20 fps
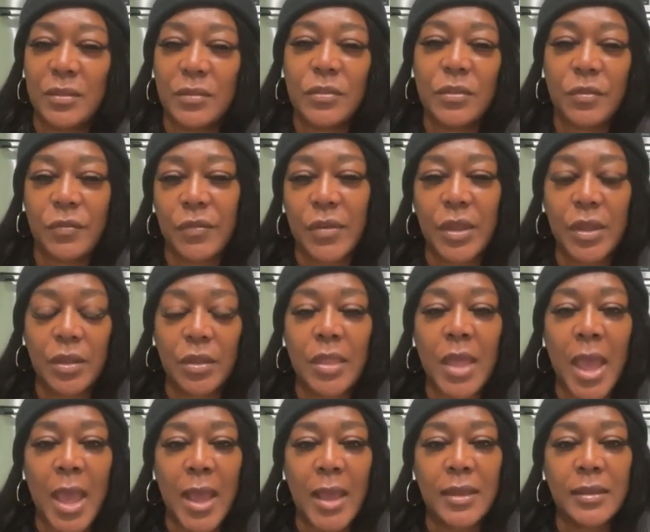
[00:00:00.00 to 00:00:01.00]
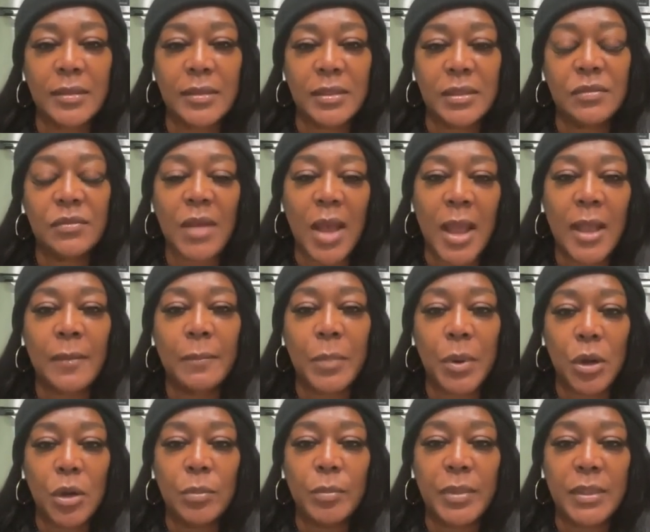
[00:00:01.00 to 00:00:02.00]
fulfill that divine
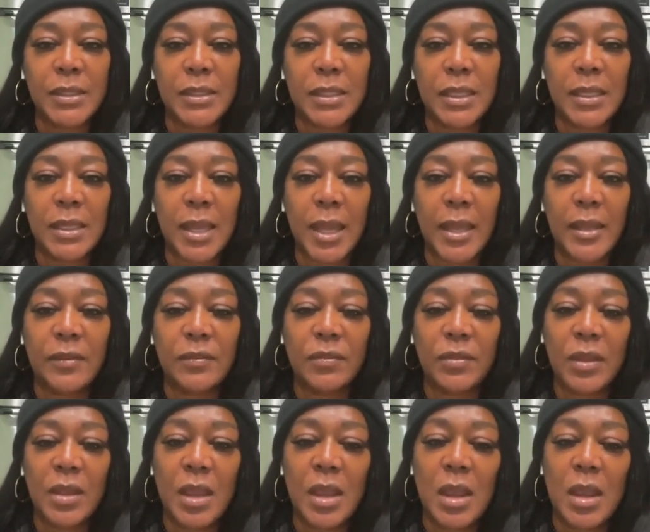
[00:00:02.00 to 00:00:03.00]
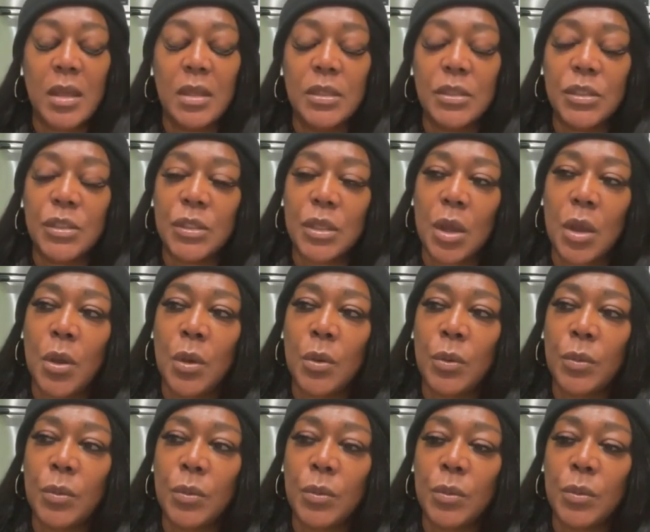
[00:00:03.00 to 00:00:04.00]
purpose in life.
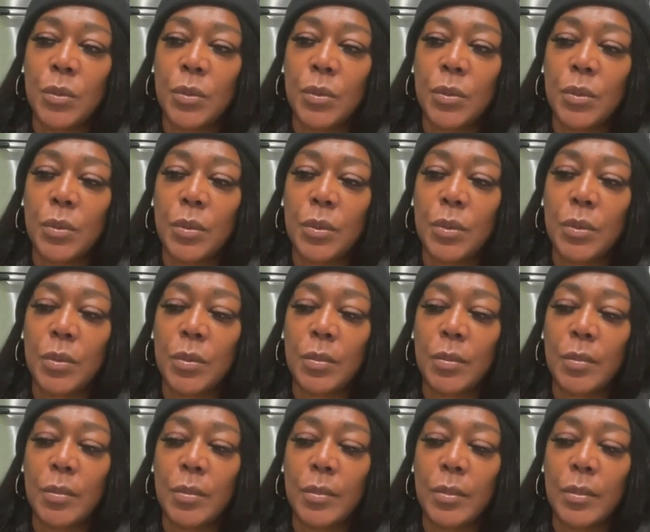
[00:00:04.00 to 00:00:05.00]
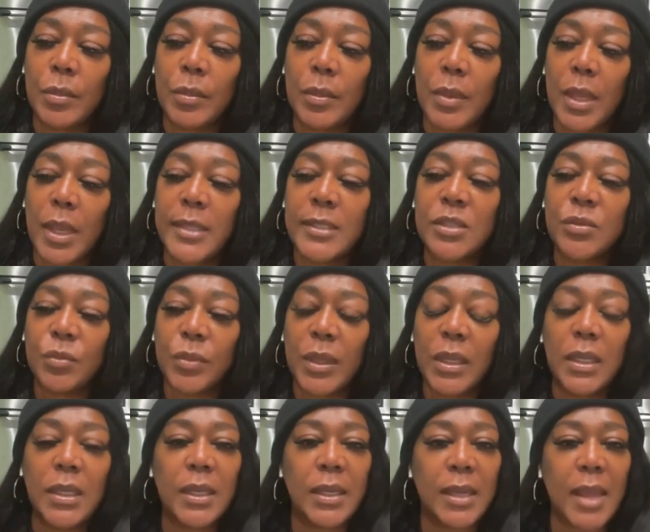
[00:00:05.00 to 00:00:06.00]
So it's
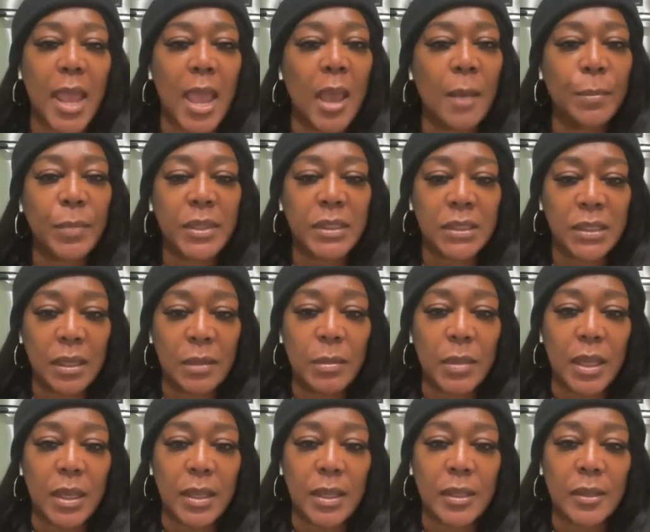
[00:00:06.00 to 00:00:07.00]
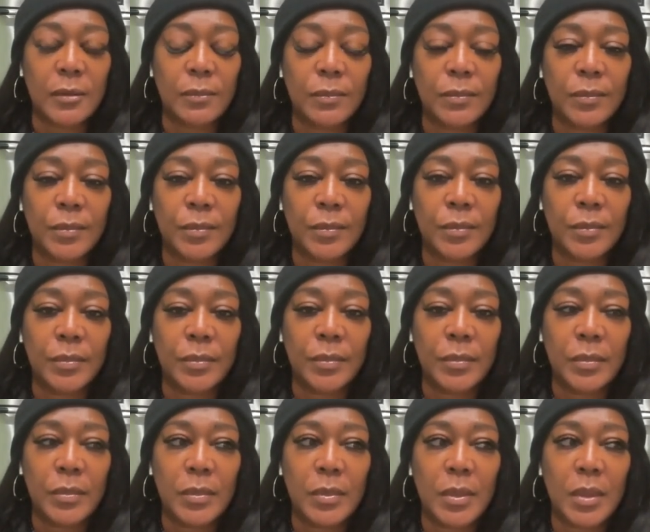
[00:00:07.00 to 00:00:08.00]
really an epidemic,
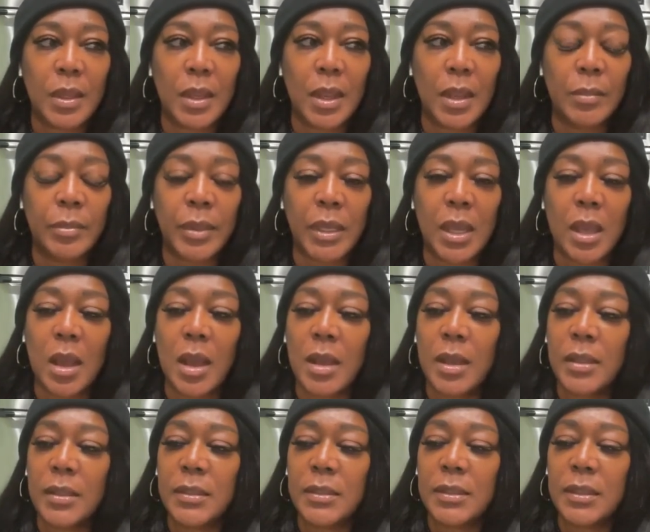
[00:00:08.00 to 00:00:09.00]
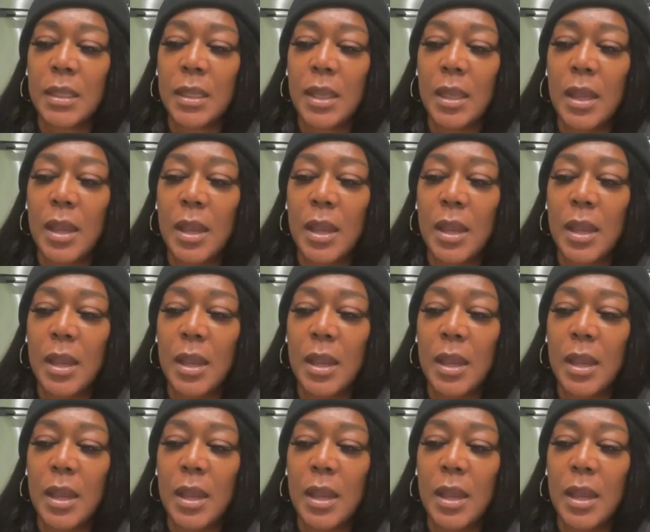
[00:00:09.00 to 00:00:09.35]
because